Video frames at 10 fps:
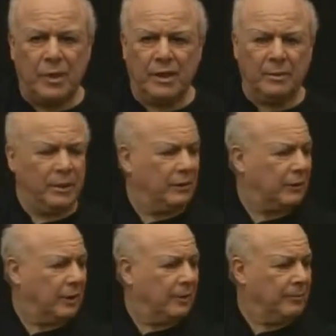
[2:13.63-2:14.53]
in the
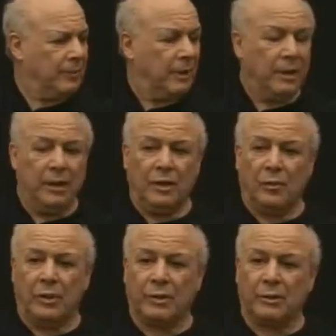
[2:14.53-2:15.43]
meantime,
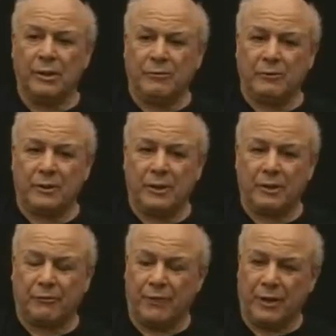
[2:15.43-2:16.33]
when you lift
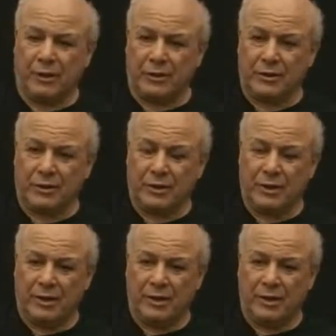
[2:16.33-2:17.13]
the fingers,